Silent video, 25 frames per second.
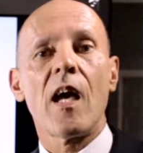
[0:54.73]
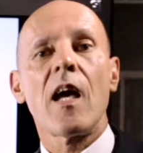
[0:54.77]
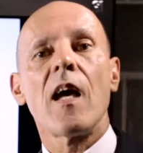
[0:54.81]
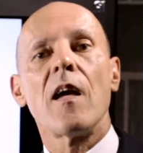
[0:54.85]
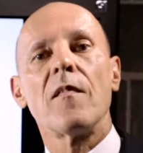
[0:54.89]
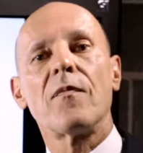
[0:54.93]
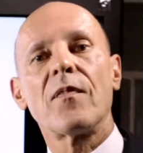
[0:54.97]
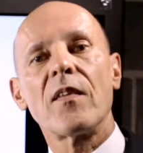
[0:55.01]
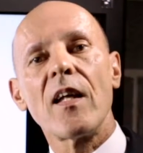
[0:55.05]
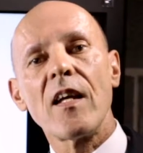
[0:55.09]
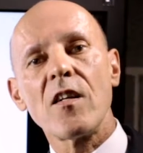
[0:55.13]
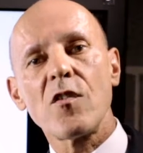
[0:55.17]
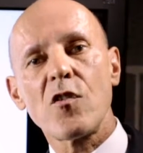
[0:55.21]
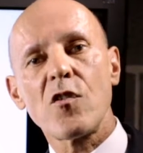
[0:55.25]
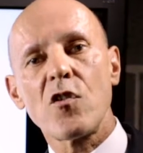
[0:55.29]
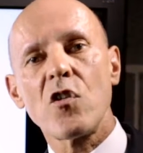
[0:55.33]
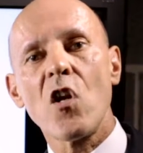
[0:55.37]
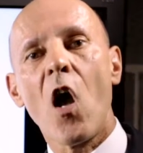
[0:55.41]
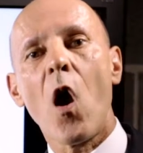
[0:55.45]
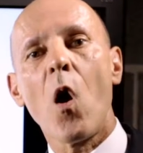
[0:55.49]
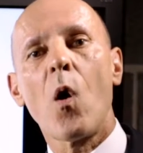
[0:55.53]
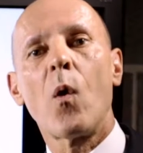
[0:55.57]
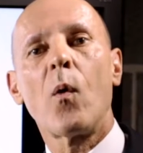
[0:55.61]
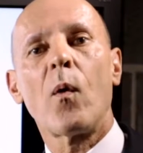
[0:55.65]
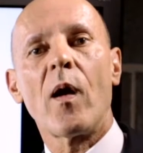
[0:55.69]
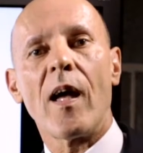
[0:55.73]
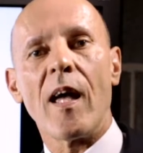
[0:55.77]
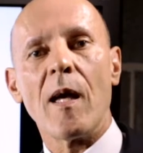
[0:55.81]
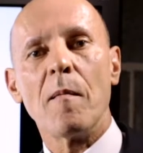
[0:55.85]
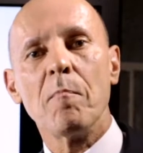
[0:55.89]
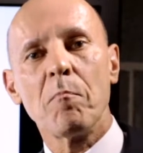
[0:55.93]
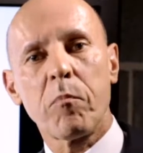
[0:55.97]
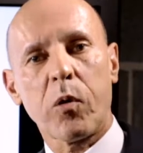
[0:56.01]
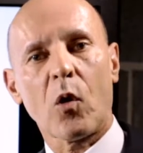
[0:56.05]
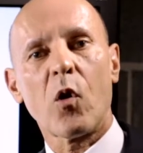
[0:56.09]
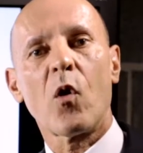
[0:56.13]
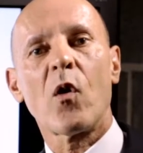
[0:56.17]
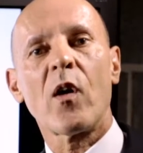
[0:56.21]
if there's no
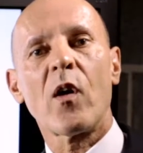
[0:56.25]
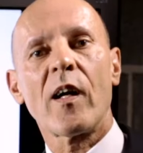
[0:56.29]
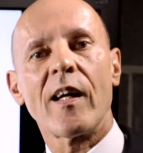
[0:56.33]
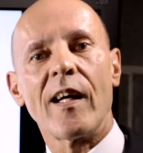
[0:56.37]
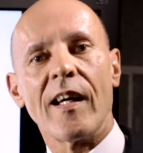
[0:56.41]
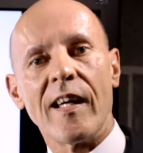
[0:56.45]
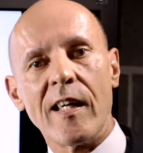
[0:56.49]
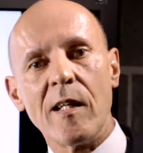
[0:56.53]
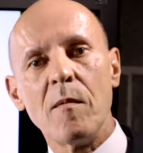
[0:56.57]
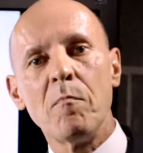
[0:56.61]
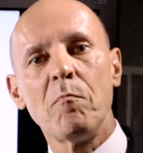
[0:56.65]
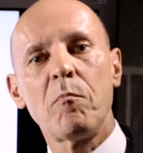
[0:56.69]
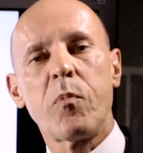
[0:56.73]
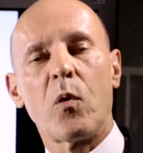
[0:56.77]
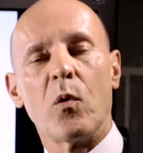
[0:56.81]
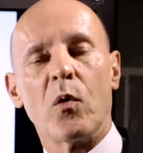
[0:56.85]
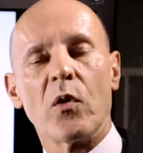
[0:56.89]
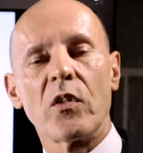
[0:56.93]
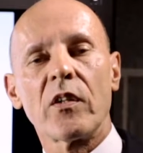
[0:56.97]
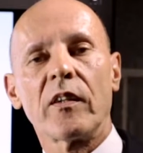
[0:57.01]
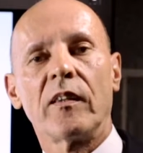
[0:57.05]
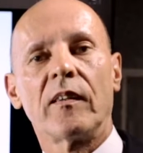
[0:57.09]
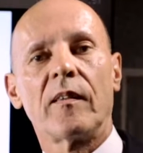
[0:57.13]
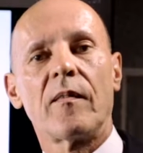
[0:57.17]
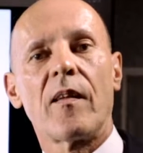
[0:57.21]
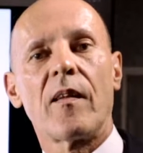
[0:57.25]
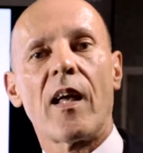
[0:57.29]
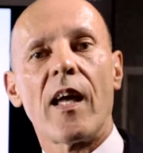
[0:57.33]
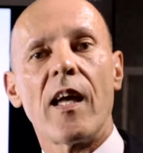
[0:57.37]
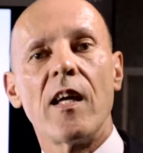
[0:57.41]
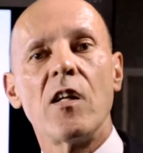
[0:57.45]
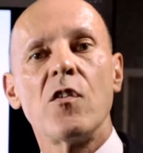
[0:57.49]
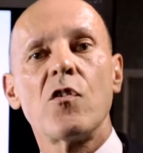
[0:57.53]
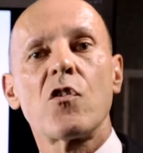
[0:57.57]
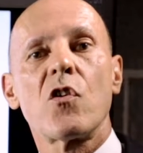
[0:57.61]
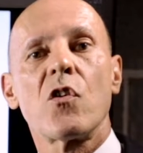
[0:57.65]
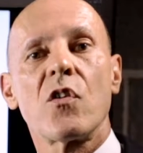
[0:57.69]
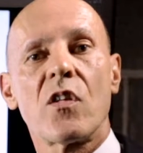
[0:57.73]
employer input
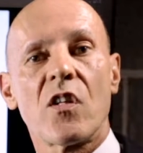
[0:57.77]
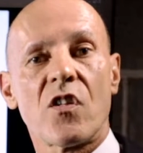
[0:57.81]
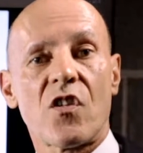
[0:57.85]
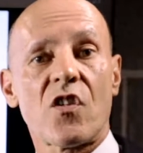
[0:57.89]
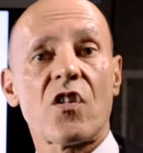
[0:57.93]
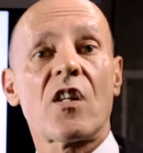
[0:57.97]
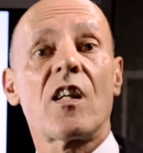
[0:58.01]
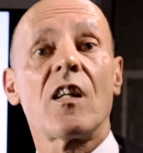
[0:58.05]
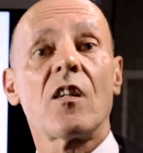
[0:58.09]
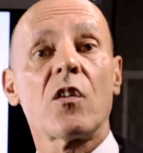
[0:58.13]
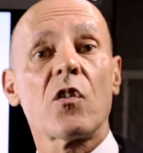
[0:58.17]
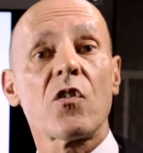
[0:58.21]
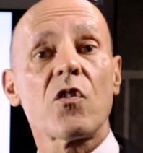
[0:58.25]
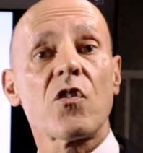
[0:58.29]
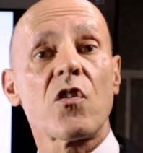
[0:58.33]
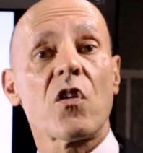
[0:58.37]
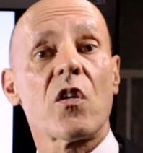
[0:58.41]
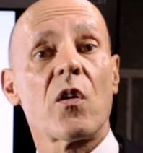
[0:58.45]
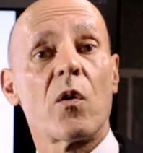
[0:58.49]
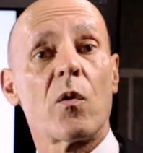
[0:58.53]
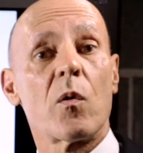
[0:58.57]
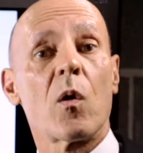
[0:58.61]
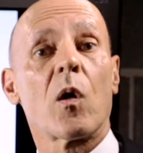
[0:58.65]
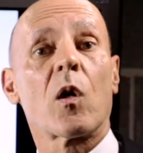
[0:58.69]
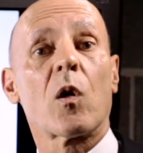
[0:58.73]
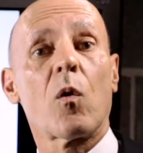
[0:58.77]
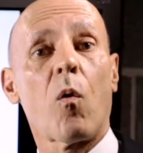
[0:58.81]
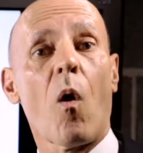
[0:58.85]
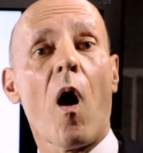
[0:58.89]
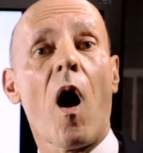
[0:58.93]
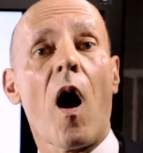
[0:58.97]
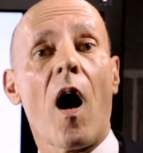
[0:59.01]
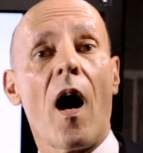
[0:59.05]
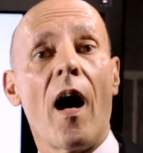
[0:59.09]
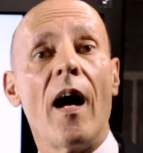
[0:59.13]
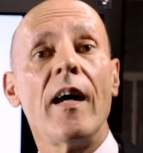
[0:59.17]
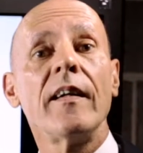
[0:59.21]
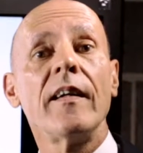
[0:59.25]
into the skills that are
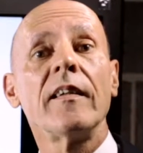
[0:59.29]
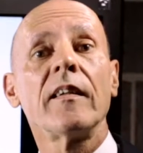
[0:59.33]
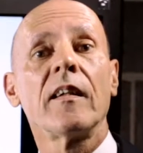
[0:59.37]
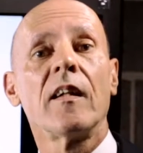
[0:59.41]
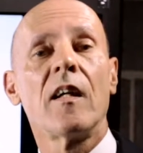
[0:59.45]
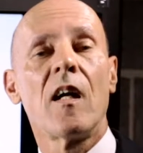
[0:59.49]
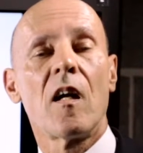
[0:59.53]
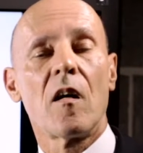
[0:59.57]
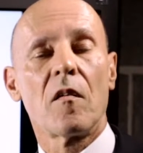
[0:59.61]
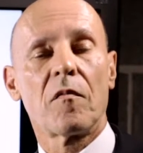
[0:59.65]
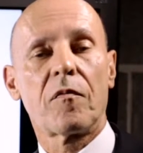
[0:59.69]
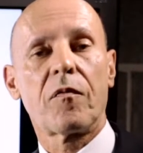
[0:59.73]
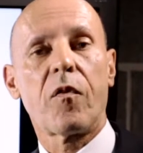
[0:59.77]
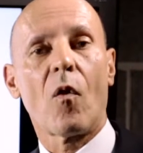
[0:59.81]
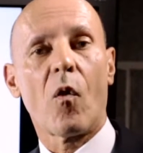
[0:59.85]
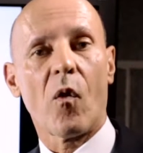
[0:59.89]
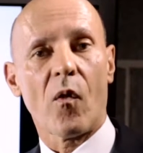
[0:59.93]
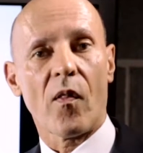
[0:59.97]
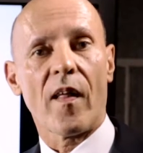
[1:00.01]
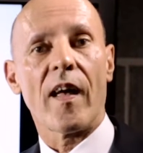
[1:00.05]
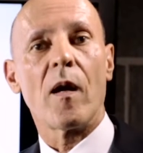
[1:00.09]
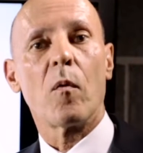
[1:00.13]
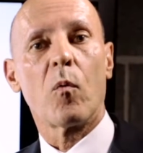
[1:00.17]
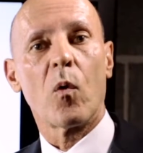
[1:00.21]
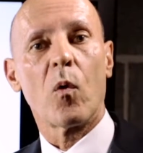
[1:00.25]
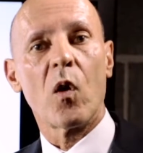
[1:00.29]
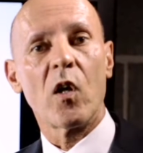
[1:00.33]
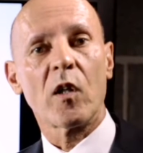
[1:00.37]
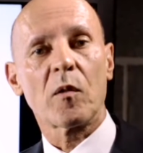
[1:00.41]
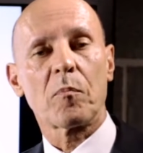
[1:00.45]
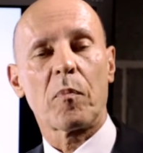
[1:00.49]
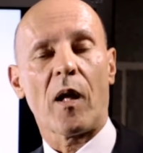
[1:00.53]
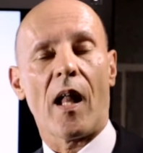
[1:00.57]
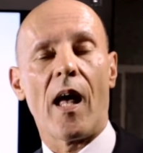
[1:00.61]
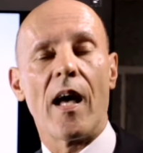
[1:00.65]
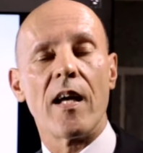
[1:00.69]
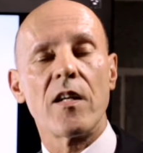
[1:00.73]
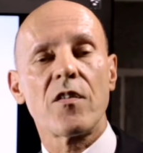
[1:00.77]
required for their
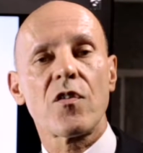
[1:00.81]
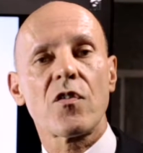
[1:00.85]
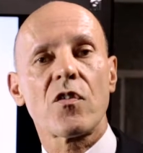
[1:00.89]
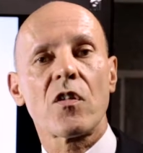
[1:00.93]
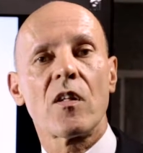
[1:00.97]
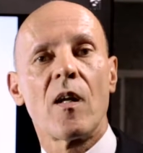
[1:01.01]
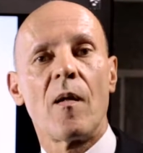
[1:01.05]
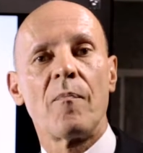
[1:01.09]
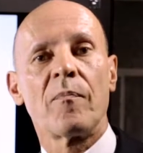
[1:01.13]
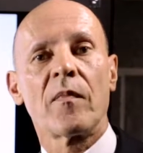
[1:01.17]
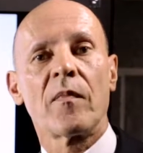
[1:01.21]
workplace,